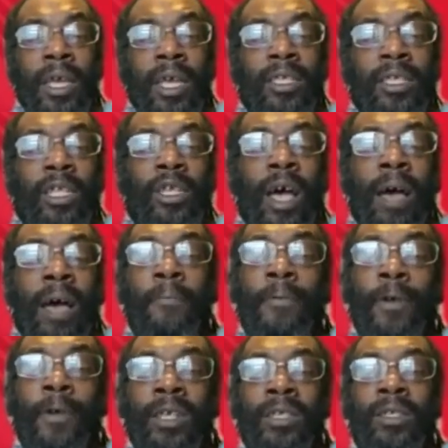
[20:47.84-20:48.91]
It's a time
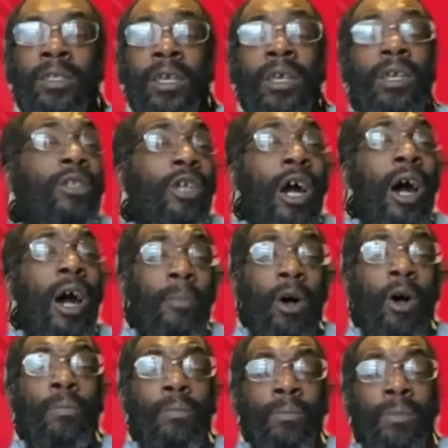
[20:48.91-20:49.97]
for us to come
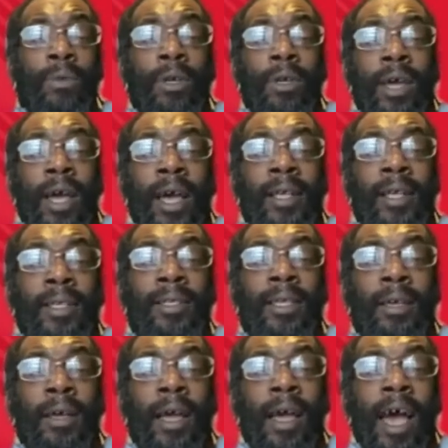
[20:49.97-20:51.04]
home as
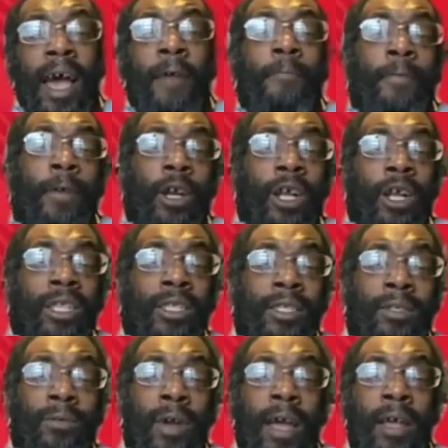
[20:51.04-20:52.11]

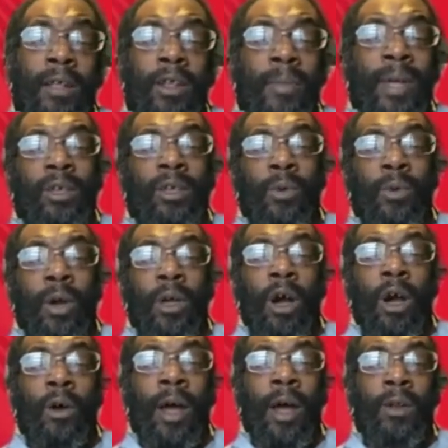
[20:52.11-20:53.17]
Africans, right? No matter where we
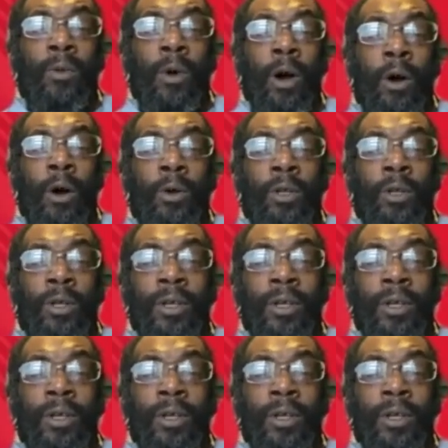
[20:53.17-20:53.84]
are around the world.